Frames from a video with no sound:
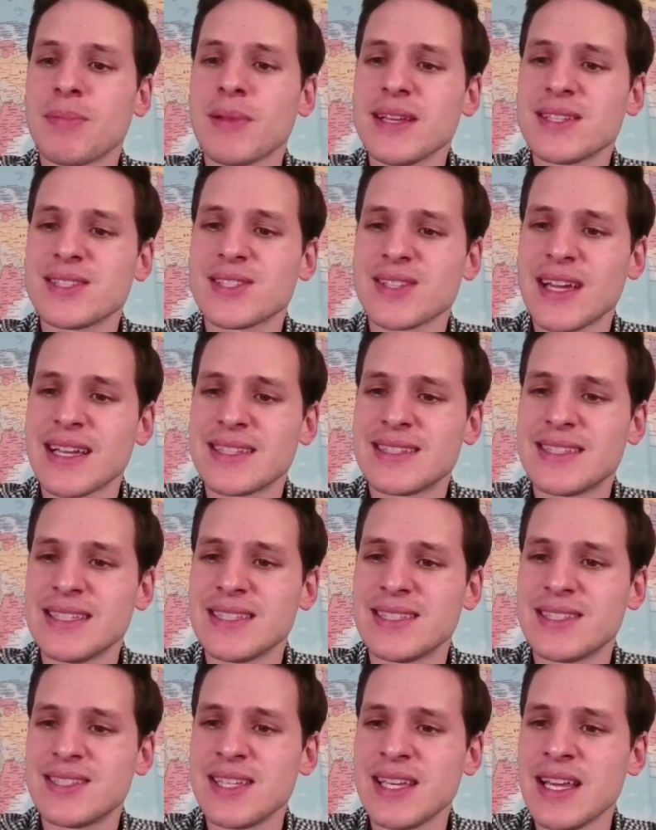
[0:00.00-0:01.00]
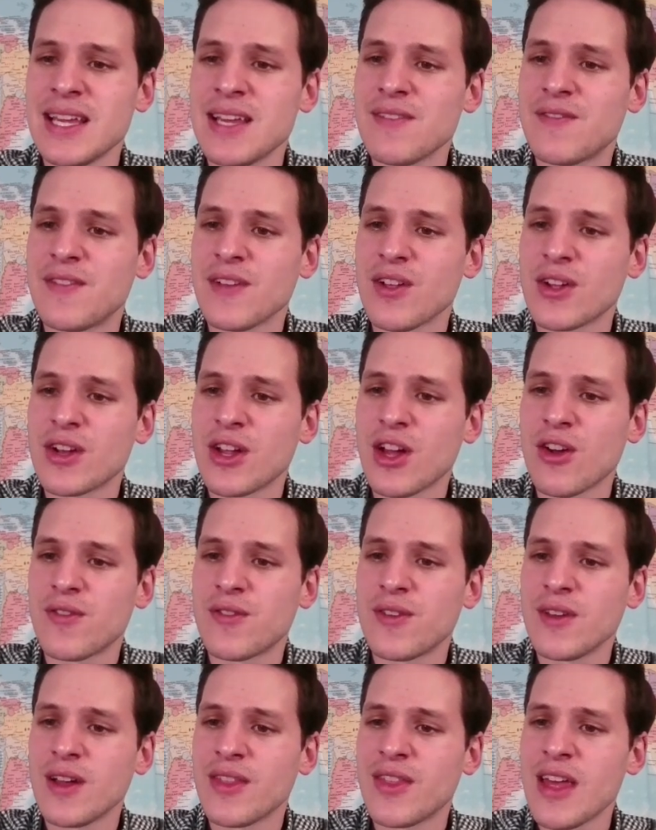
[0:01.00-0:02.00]
places like DC,
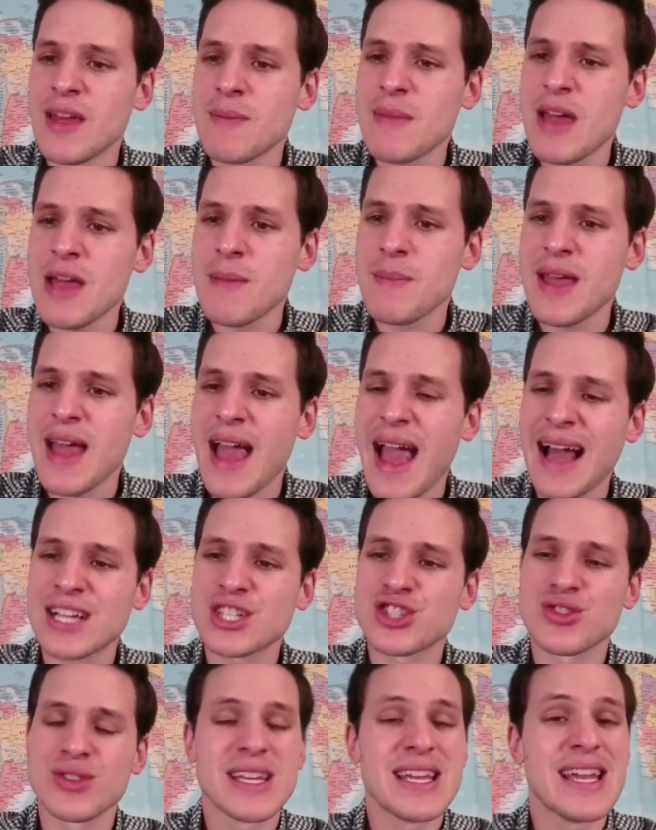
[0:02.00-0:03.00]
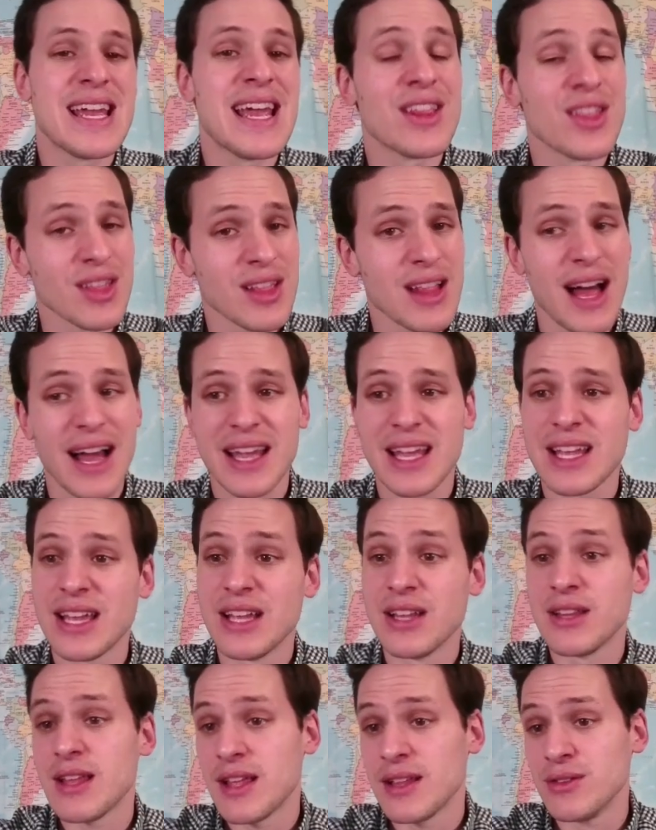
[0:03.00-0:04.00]
Philadelphia, they may be actually in luck
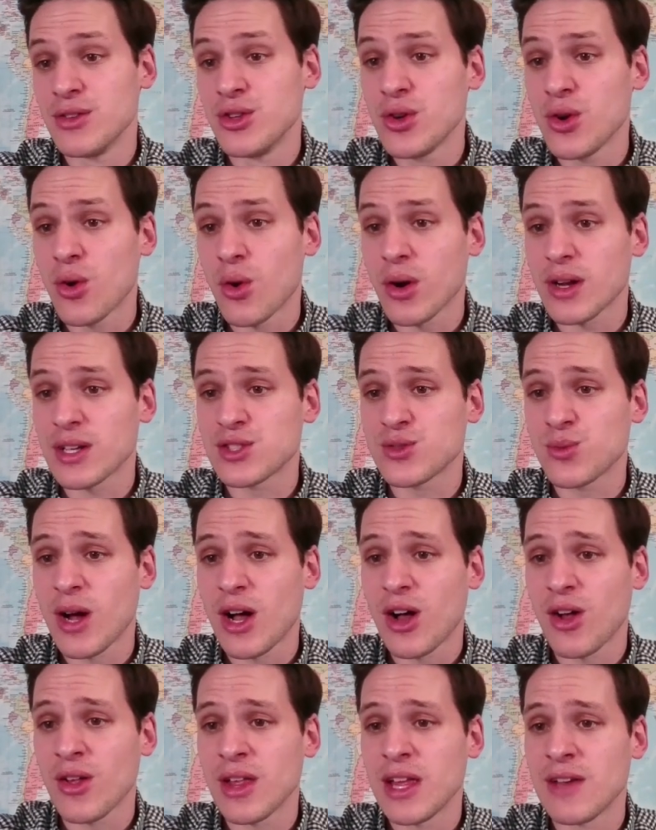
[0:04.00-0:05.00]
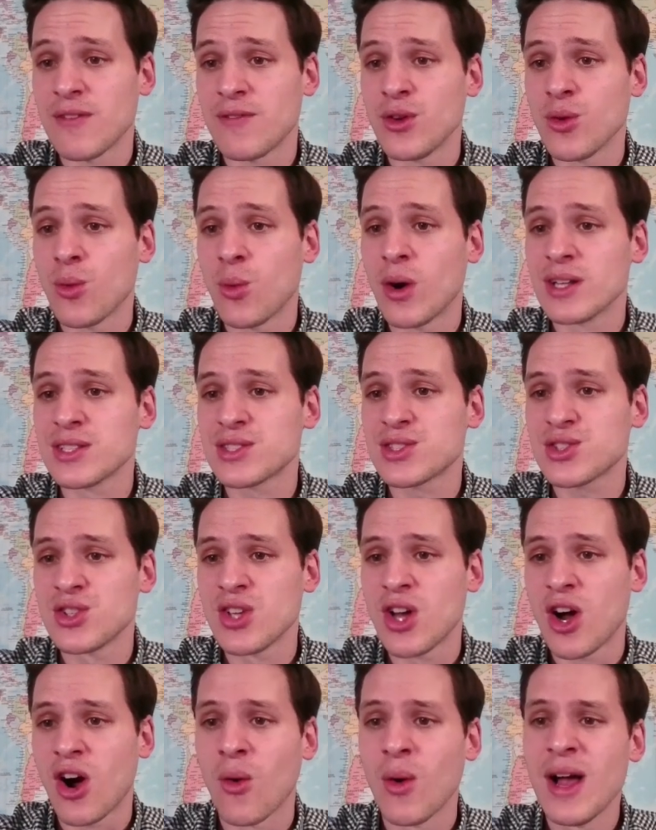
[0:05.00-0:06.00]
in New York as well, if you want
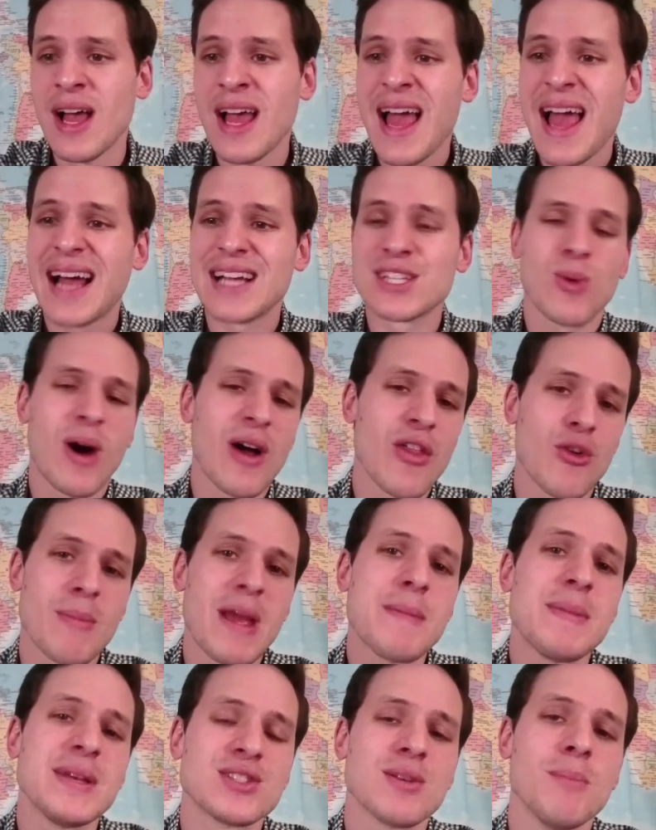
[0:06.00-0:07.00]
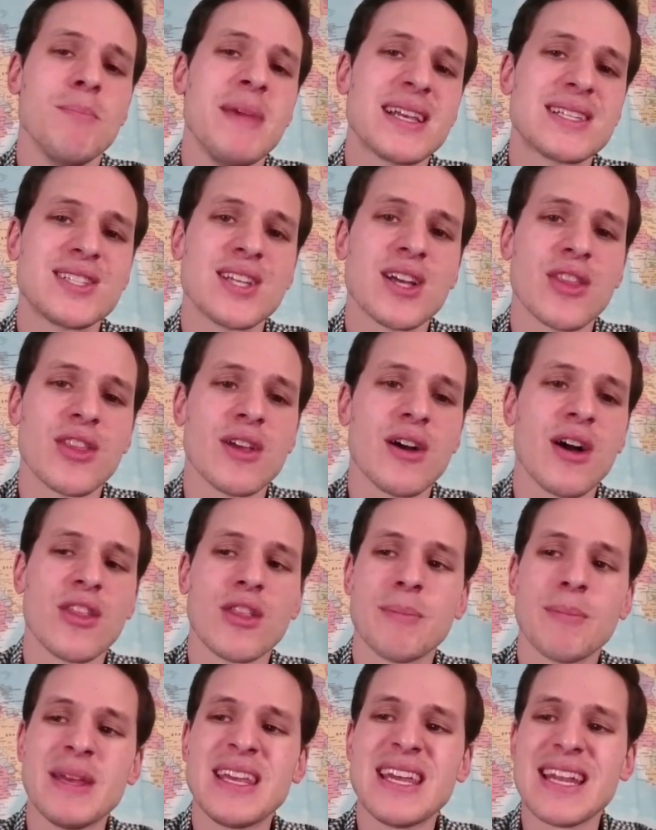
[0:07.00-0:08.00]
snow. As while there may be some mixing on
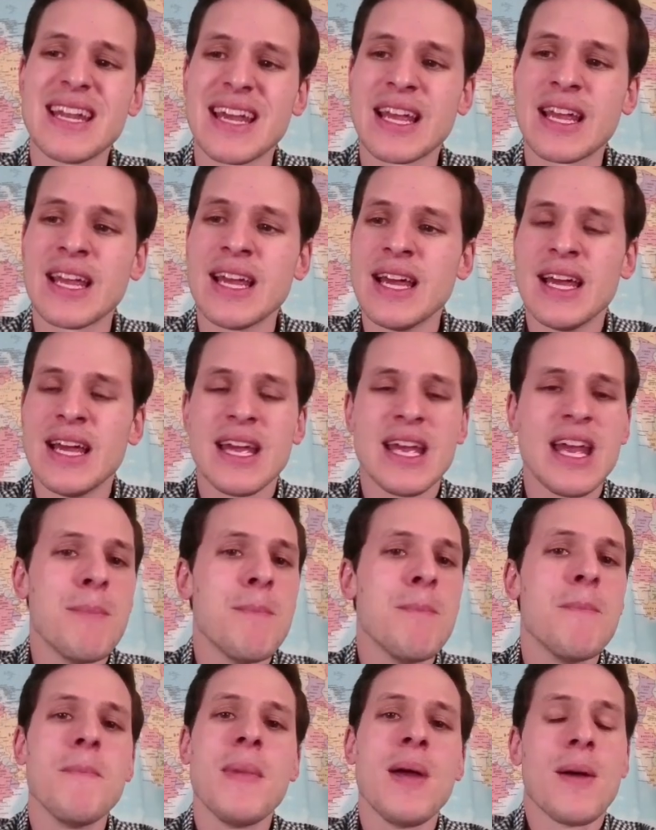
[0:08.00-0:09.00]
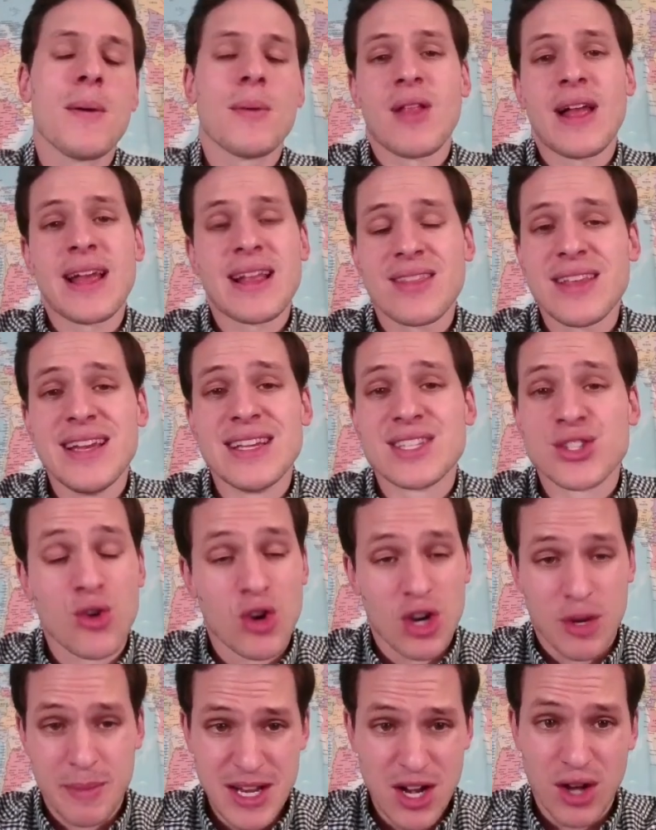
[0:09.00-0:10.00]
the beginning, it likely isn't
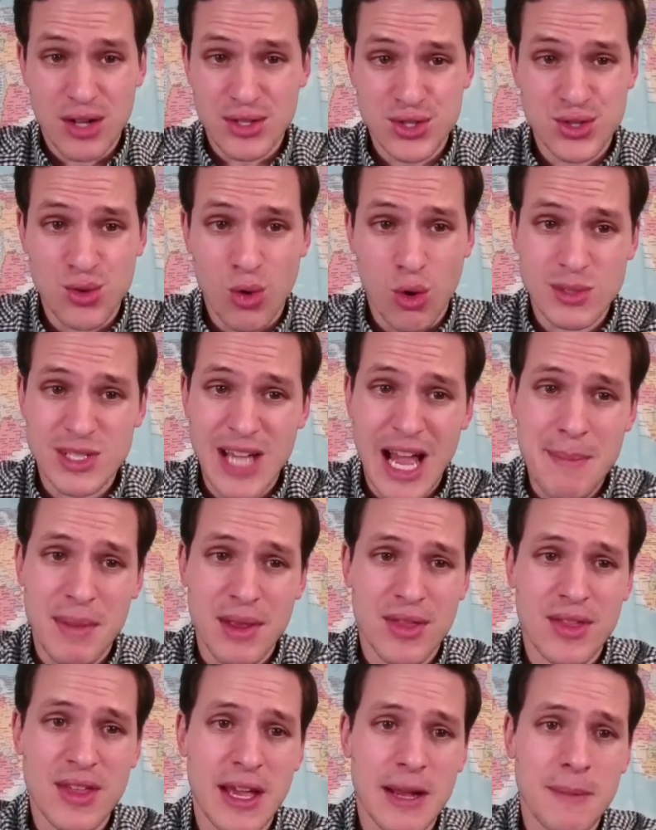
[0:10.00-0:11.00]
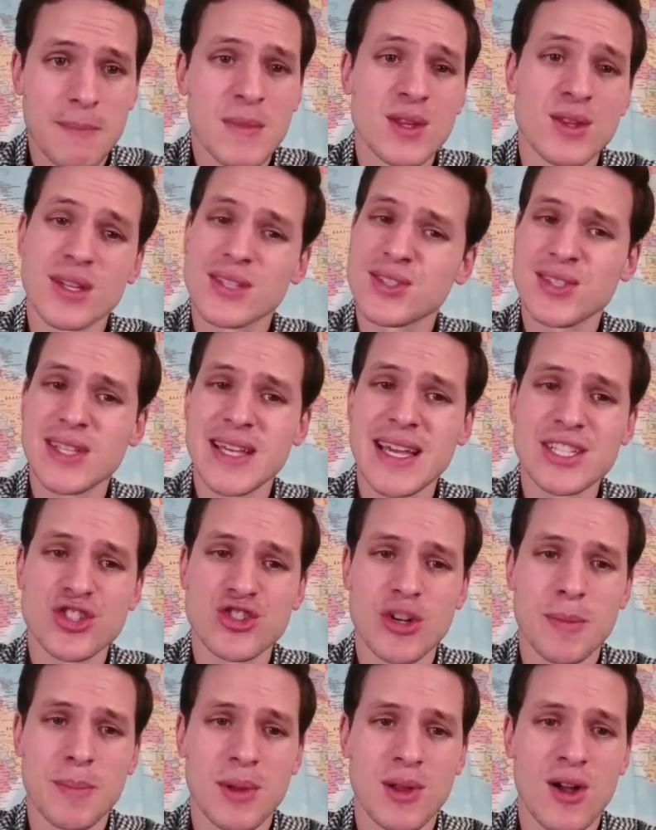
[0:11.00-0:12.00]
going to be an all storm type of thing. This is the
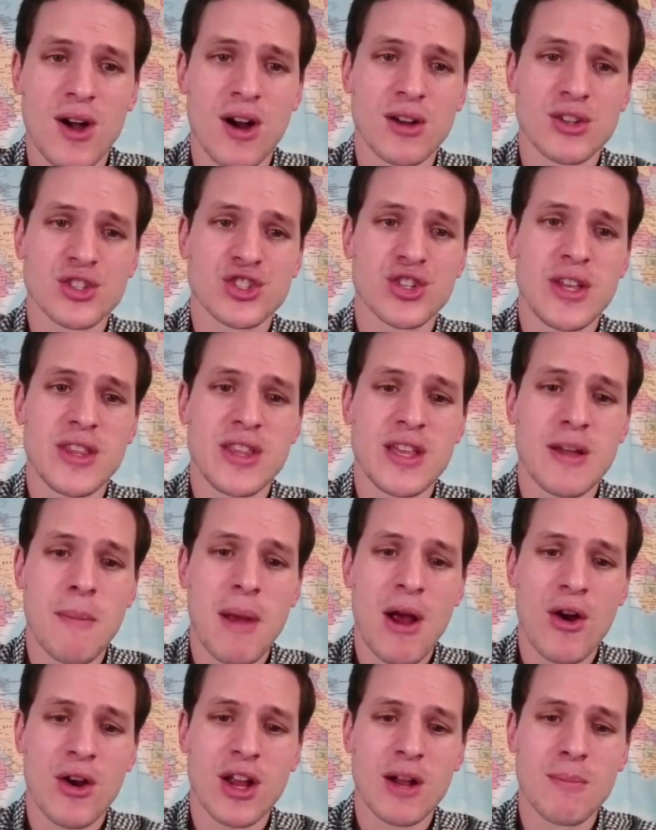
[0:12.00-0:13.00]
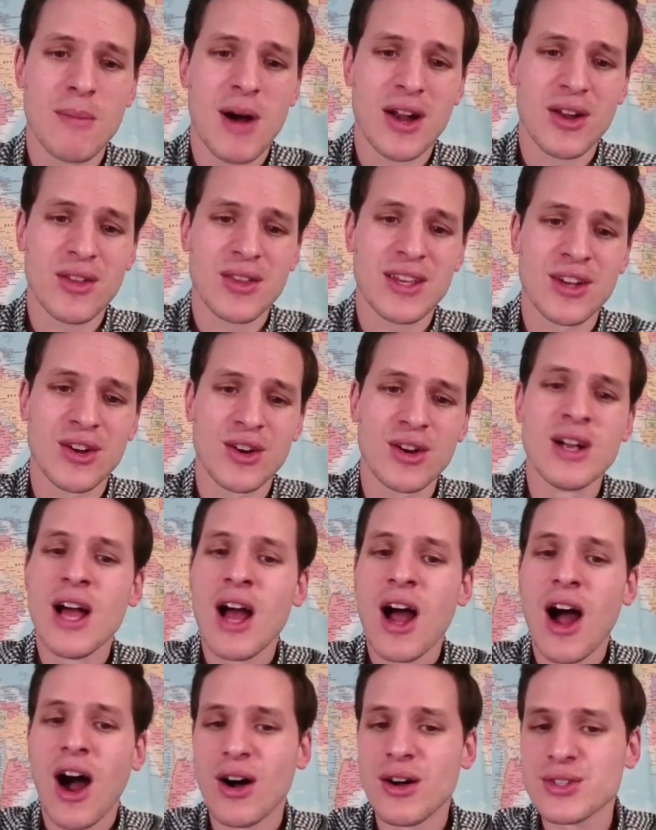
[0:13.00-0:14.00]
HRRR. I'll show you the American model here.
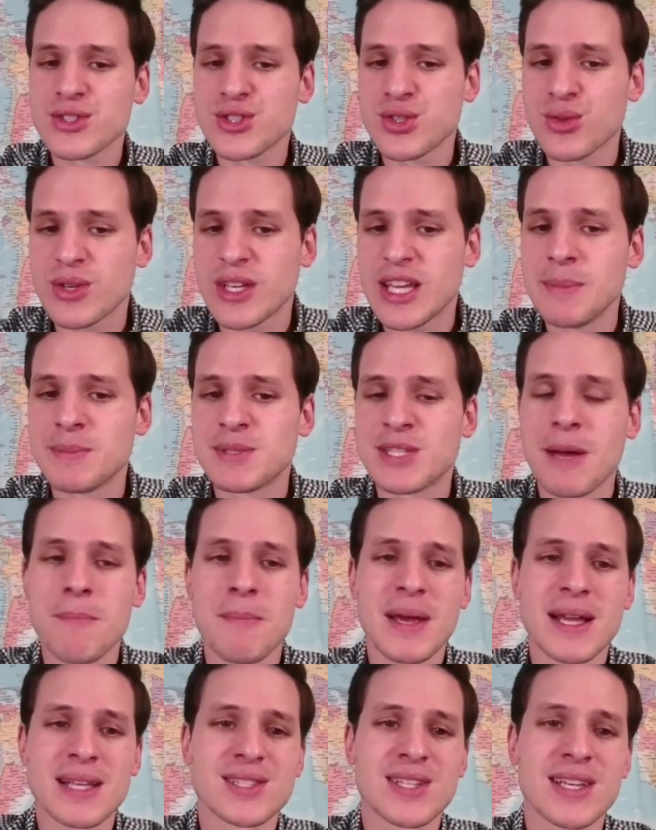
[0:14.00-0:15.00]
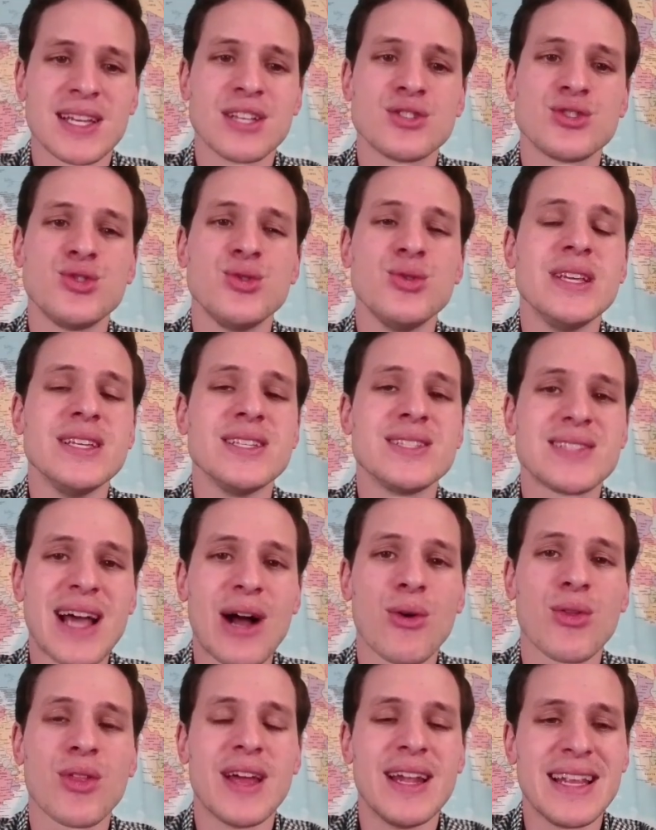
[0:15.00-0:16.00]
Also keeps that mixing to the
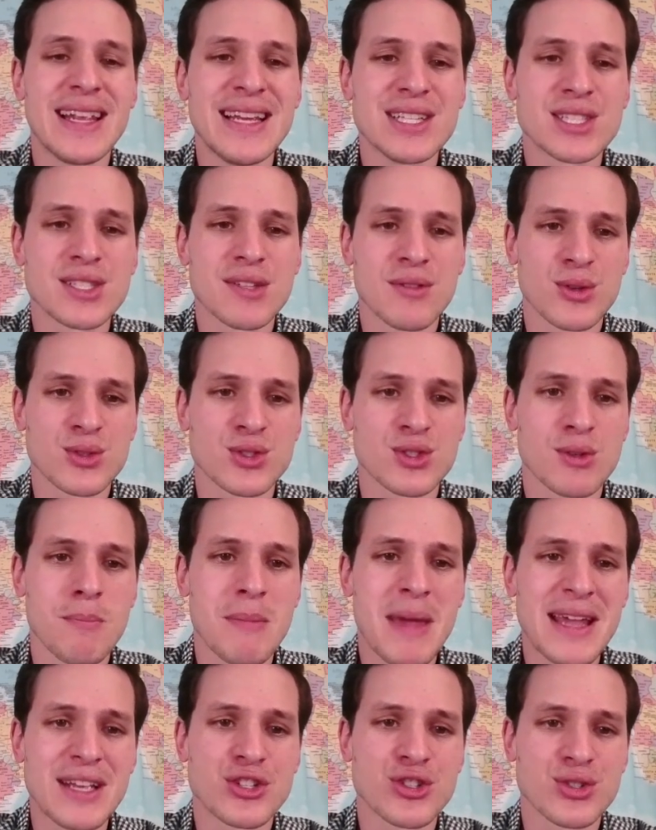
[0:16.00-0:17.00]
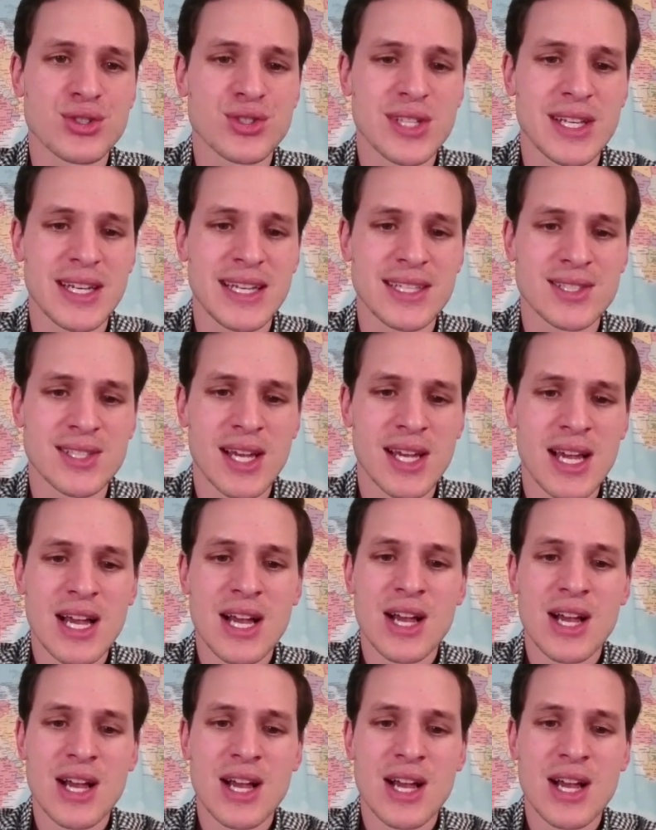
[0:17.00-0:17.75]
south and east of those major cities.